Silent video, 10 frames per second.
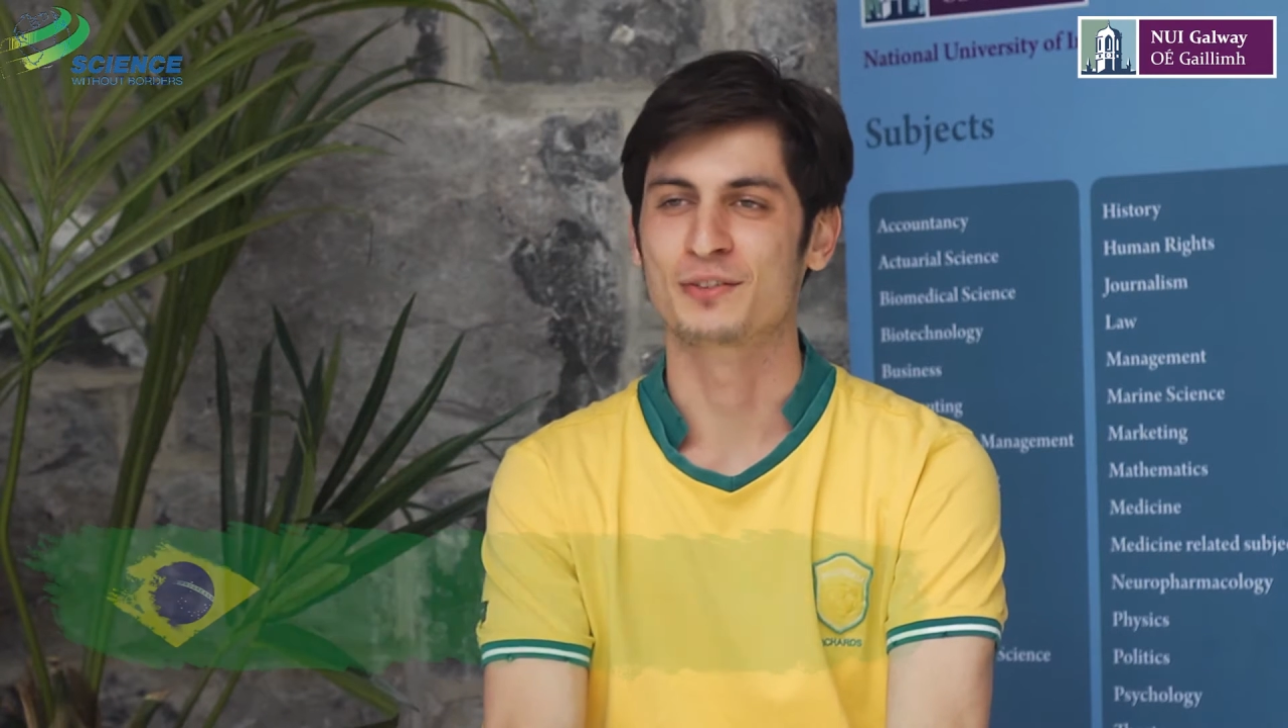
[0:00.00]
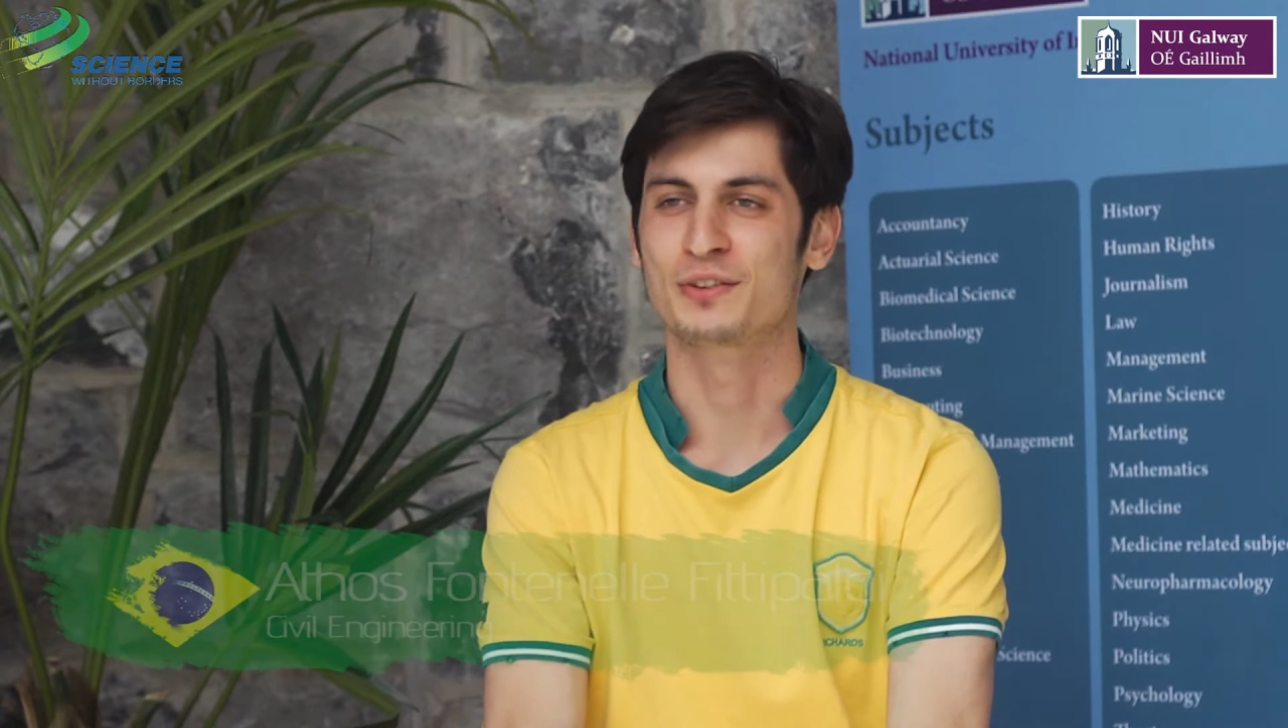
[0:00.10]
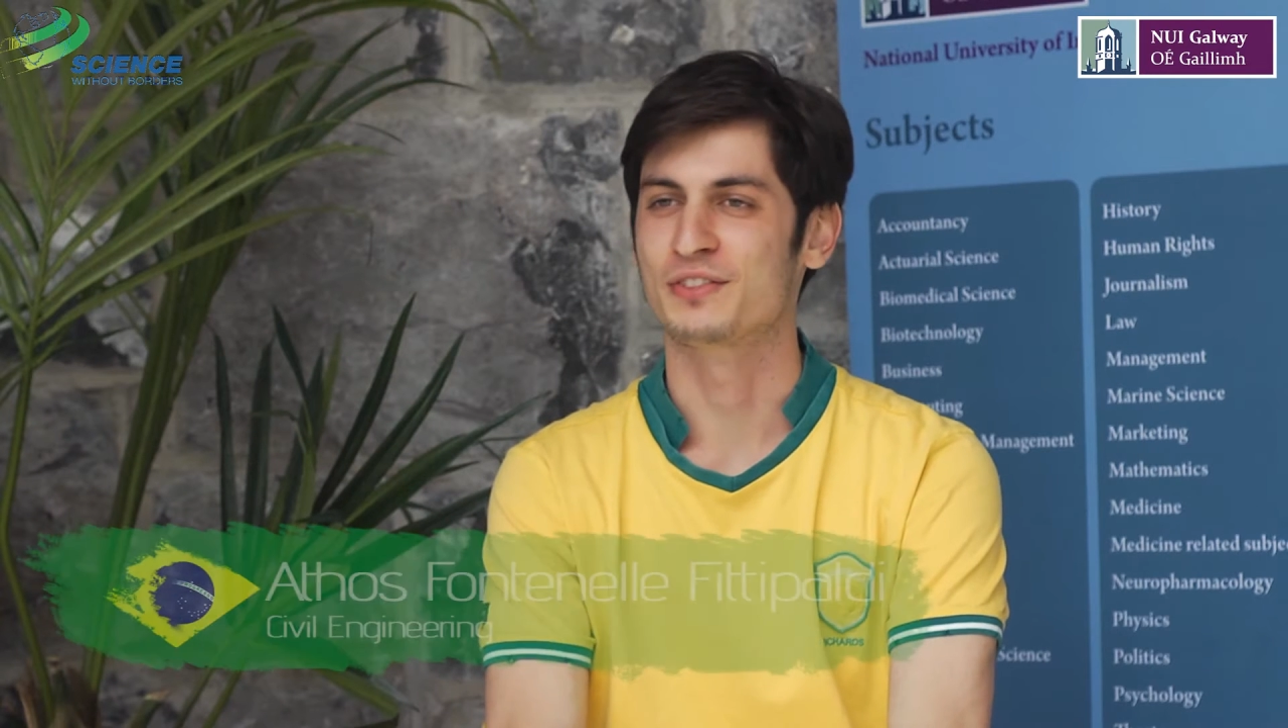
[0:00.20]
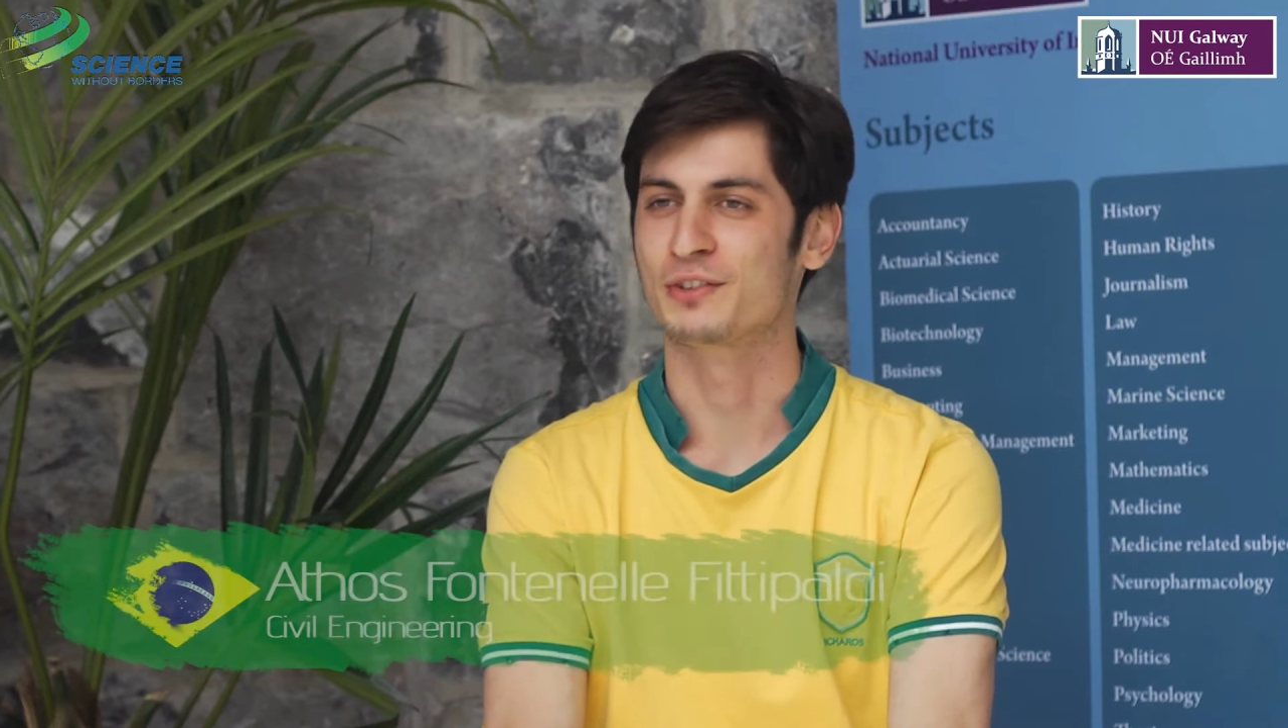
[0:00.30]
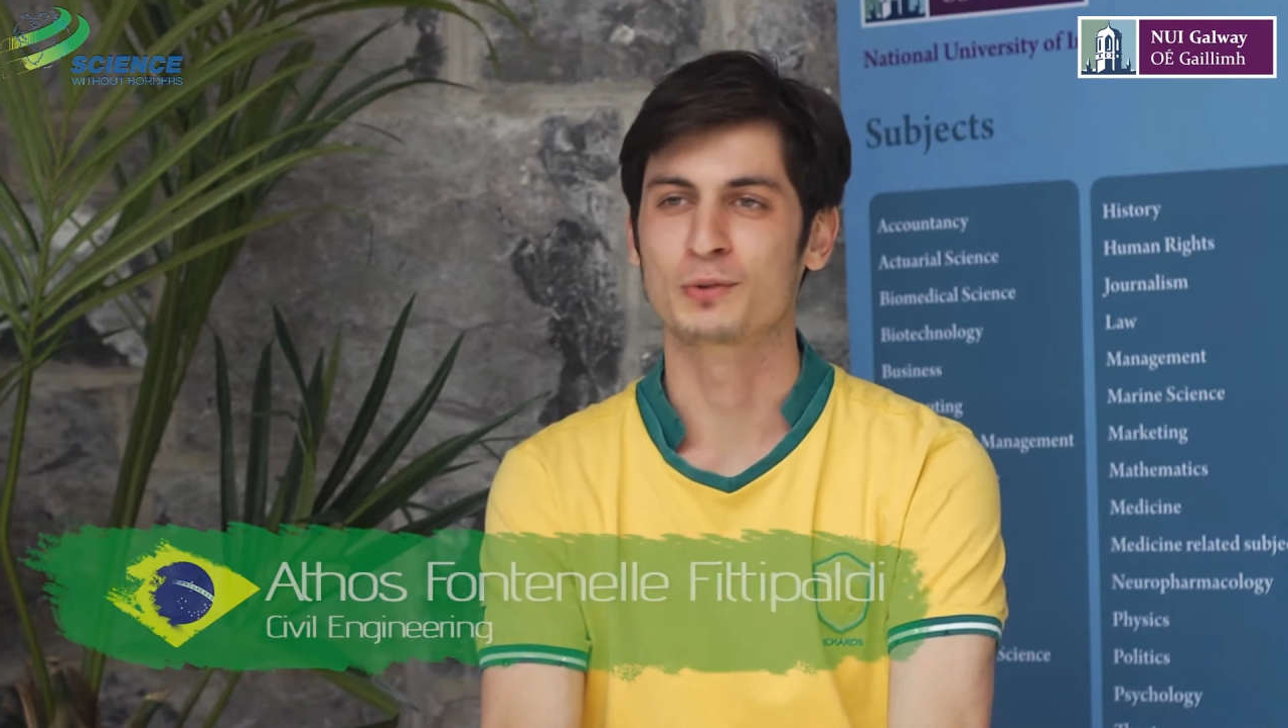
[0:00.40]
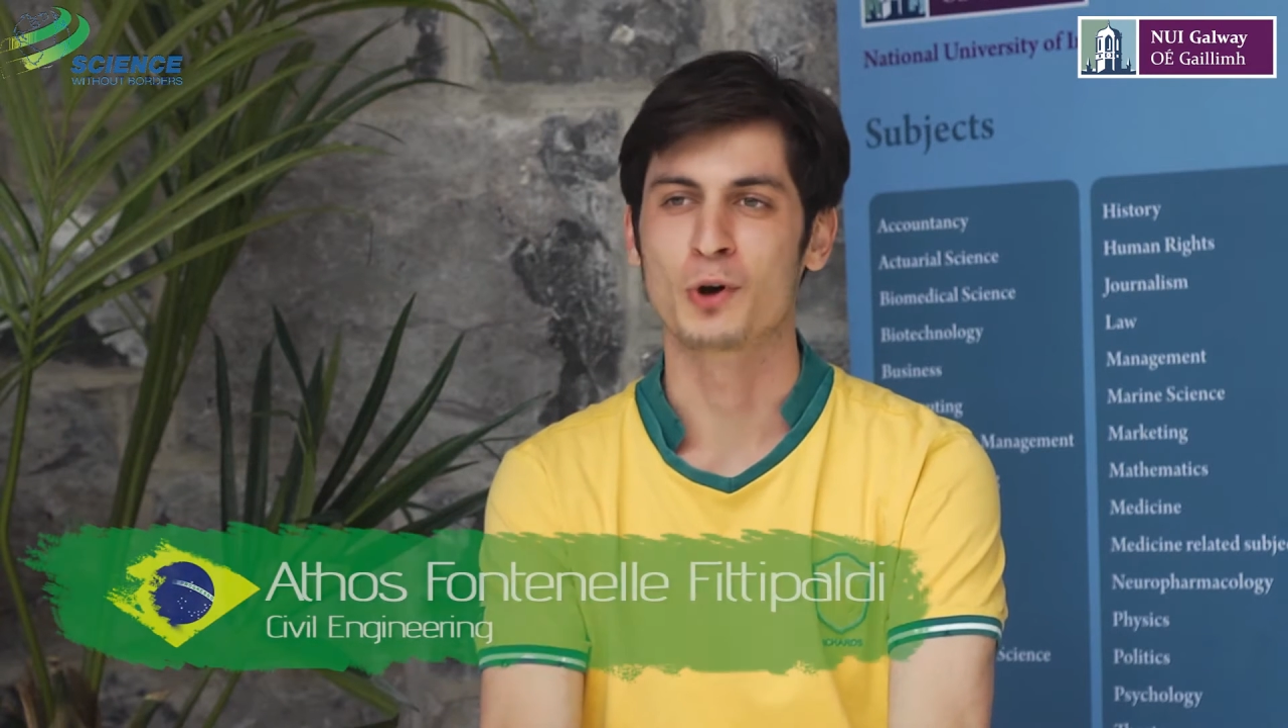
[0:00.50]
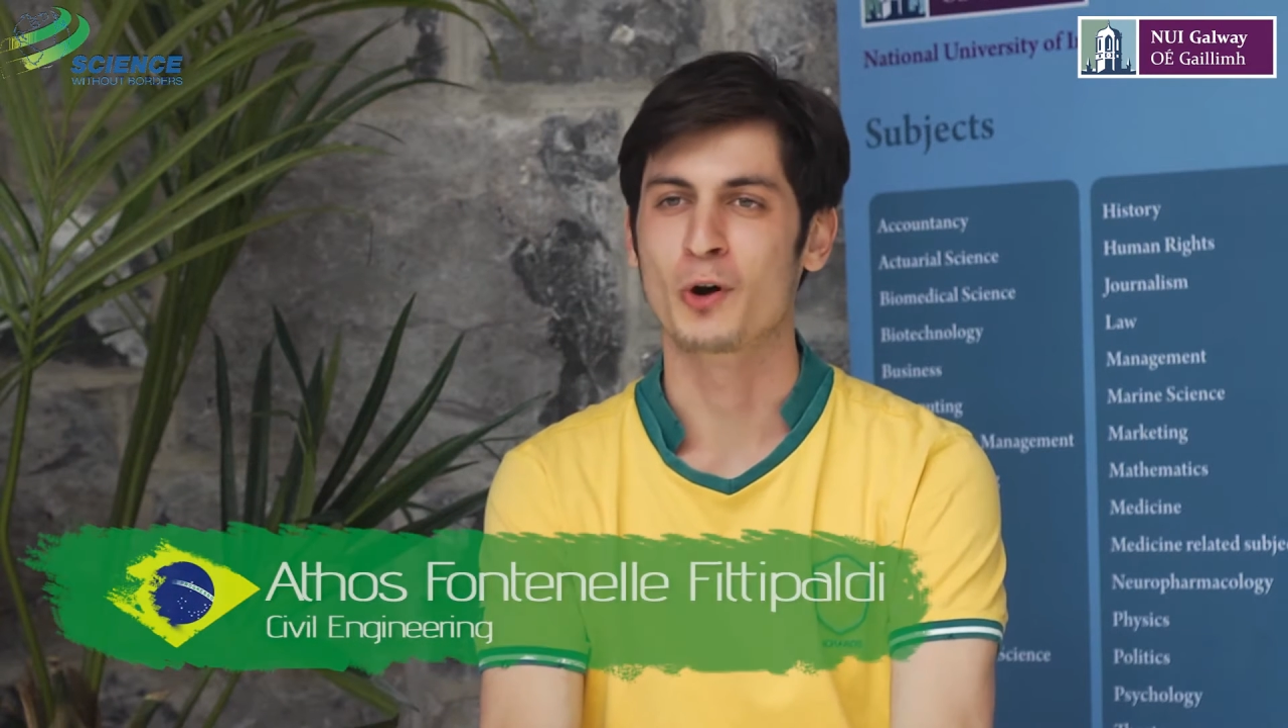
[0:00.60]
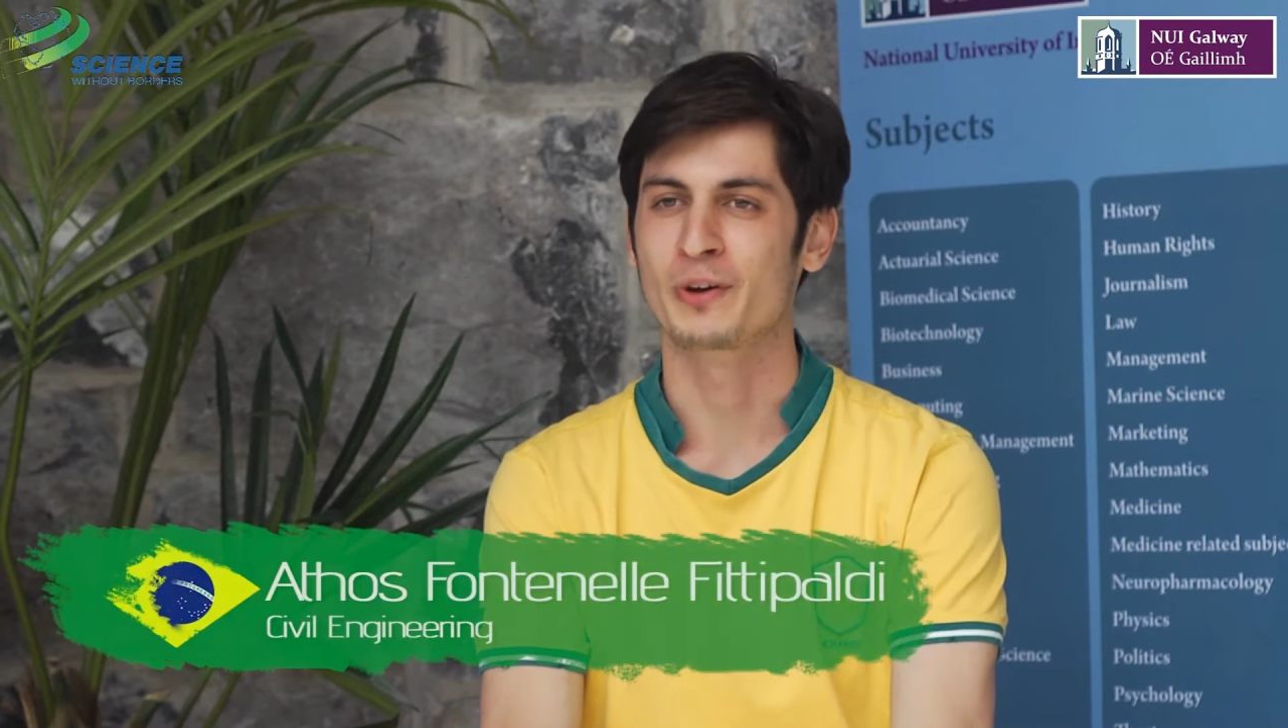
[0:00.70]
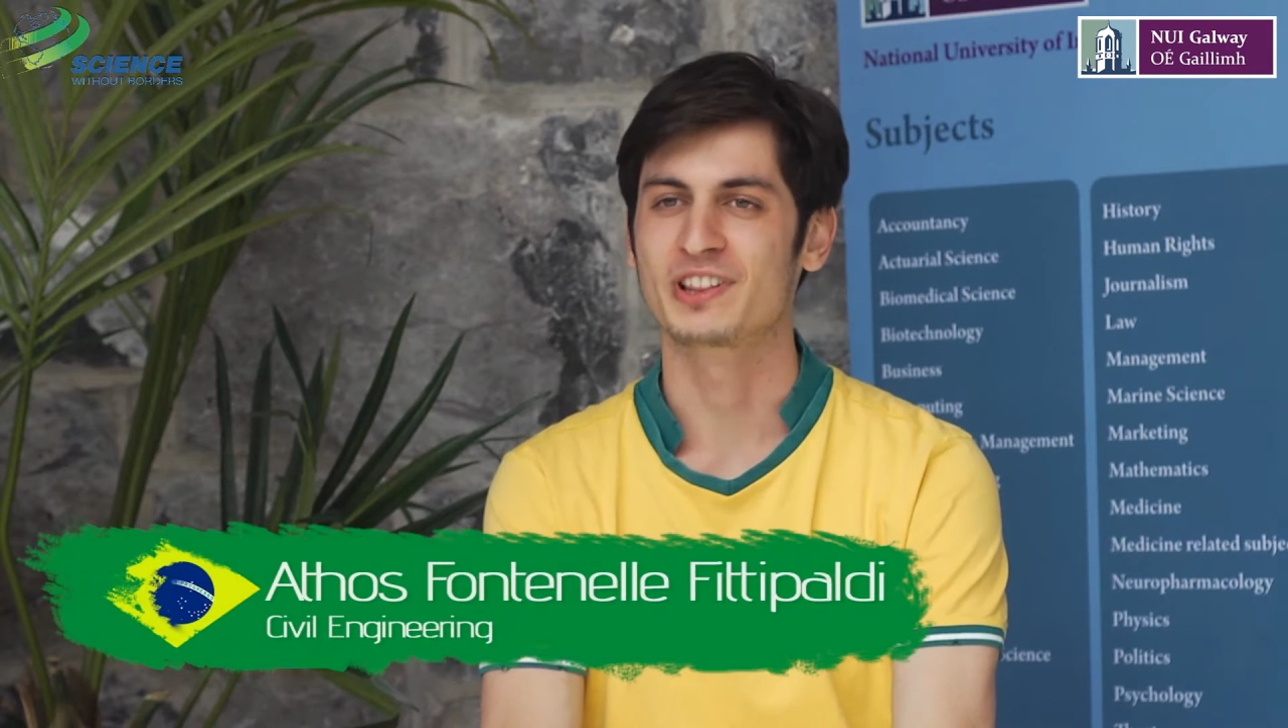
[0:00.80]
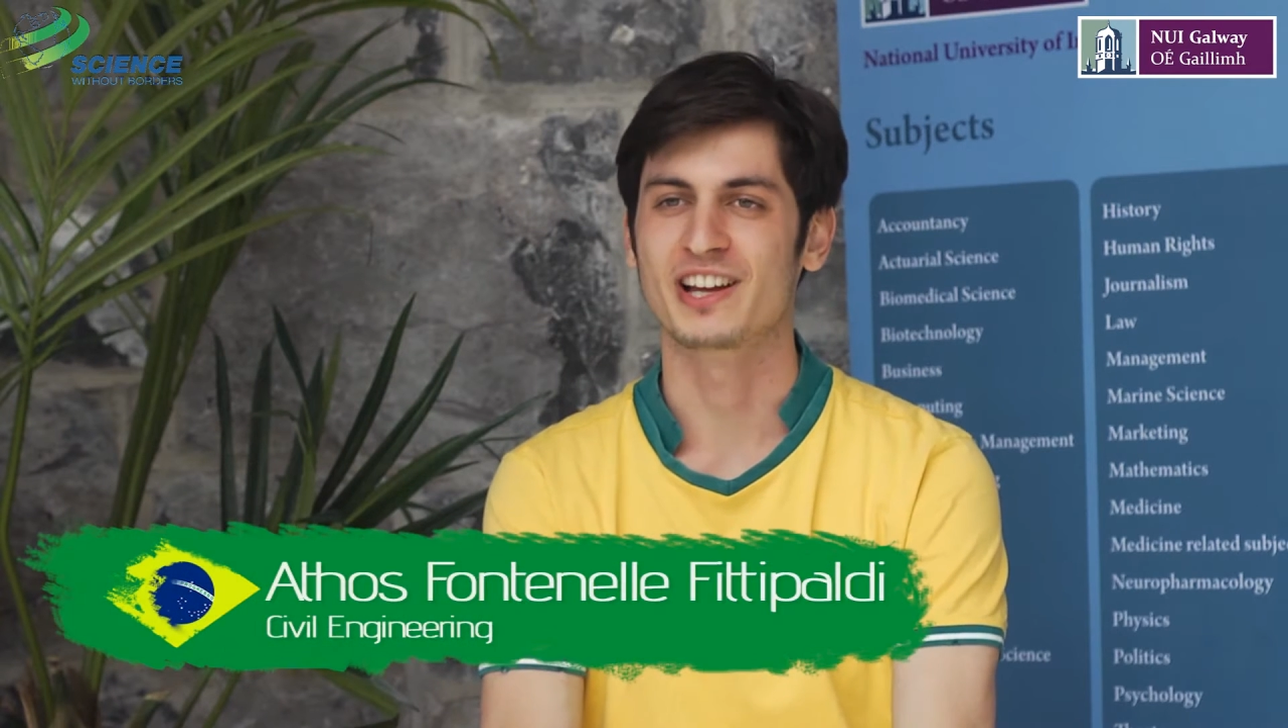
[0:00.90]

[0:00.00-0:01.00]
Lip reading: with Galway.